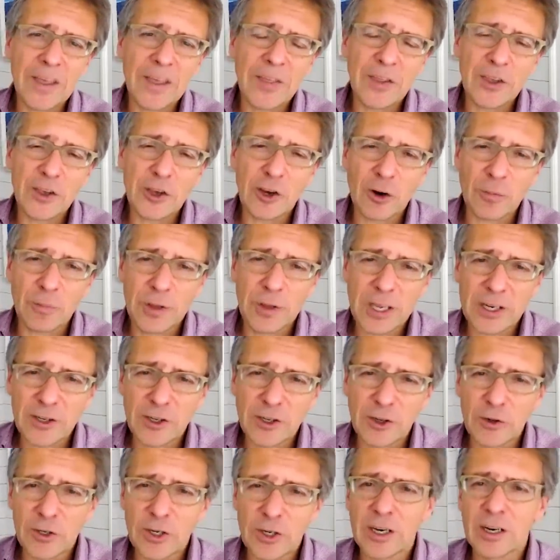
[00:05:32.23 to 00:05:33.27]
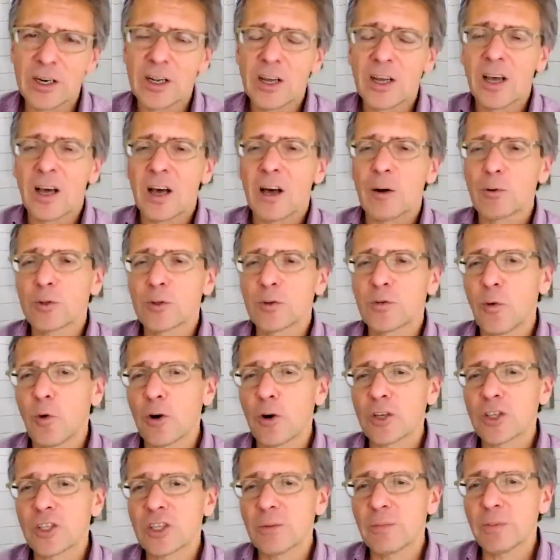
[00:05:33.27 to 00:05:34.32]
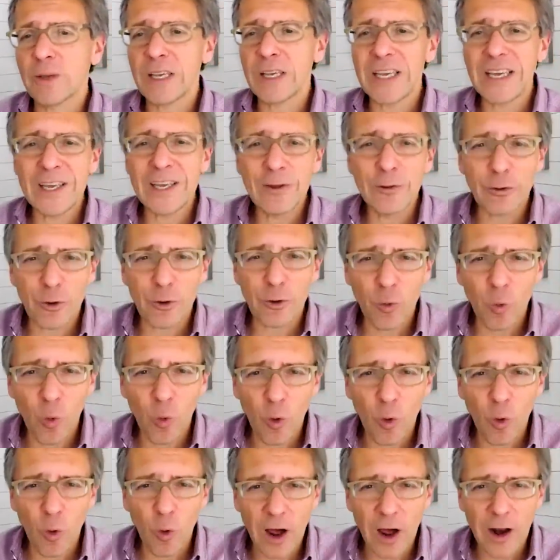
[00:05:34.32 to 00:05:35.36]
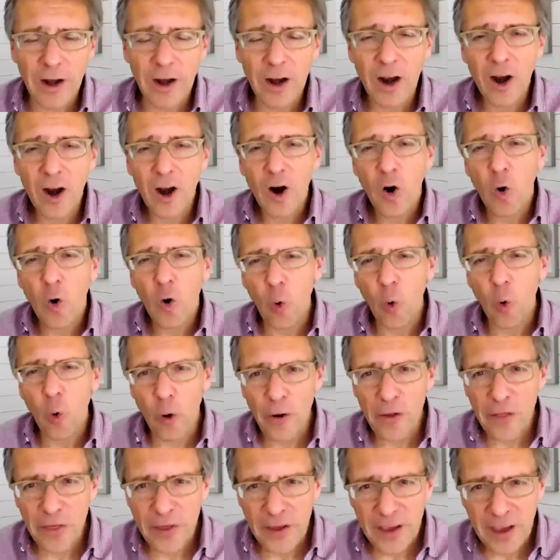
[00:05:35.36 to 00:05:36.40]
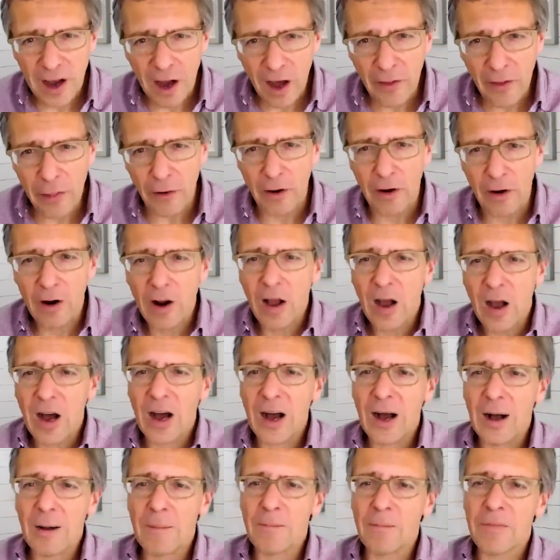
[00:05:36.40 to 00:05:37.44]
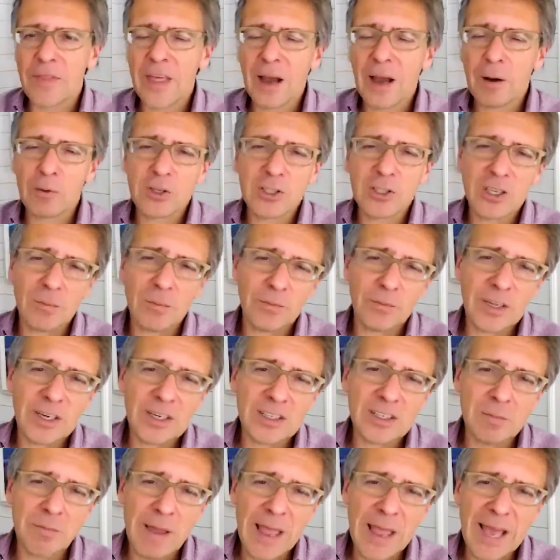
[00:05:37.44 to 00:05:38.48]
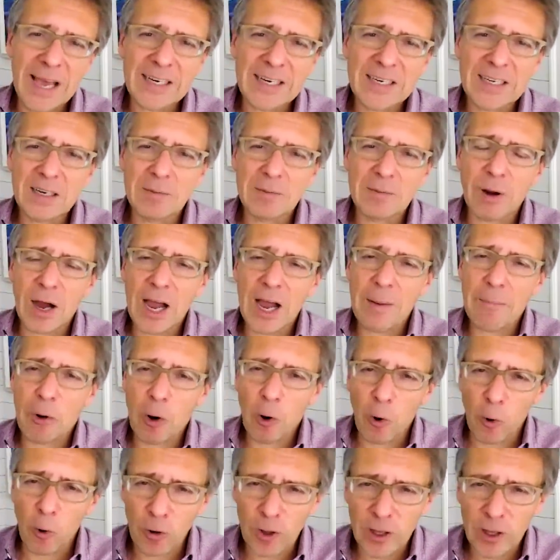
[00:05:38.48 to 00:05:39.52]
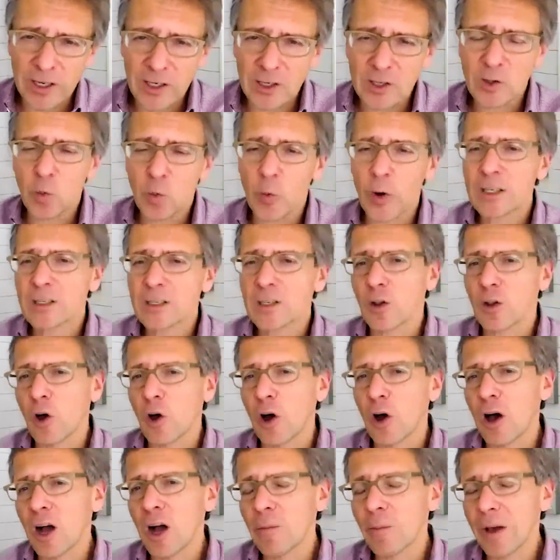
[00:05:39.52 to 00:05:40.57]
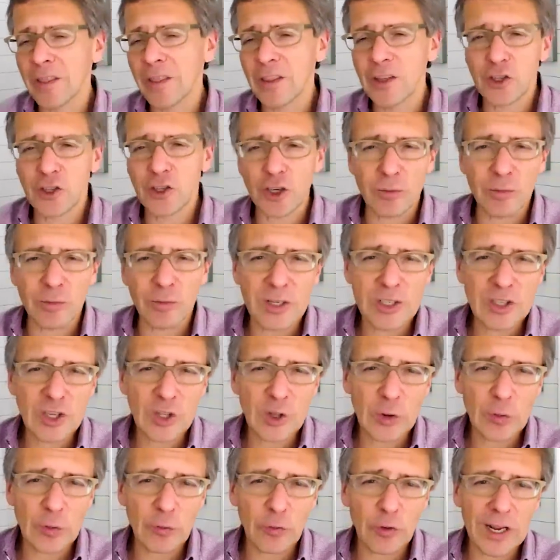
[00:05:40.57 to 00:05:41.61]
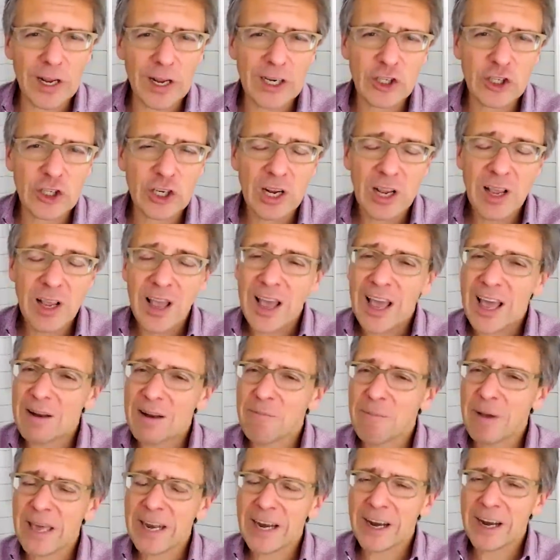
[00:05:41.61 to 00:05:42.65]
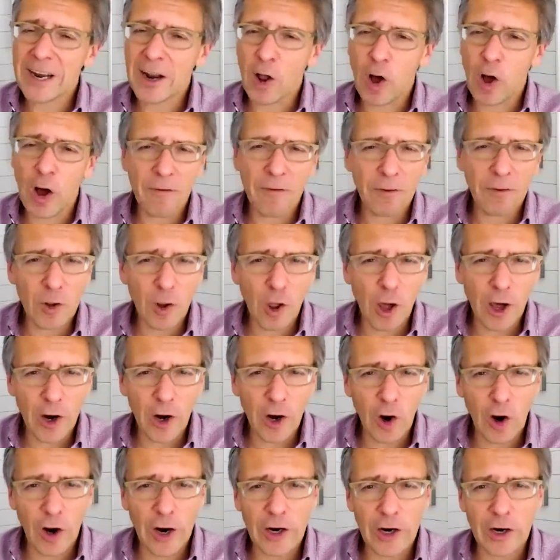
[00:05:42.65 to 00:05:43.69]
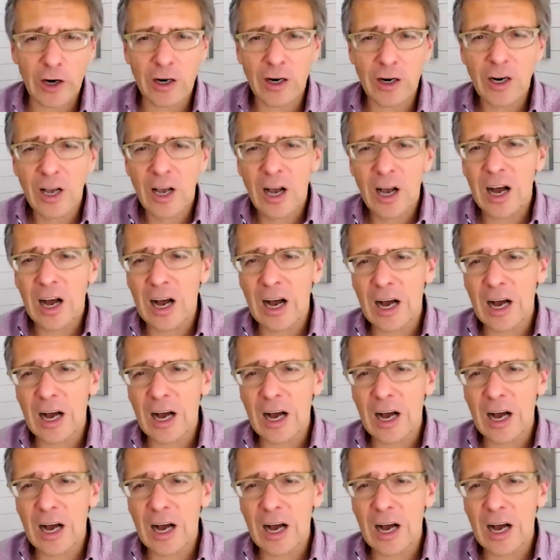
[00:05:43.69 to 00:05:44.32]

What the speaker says: in the European Union. It was forced to be either one or the other. That was something demanded by Poland, went along by the Germans and the French, and made it an awful lot harder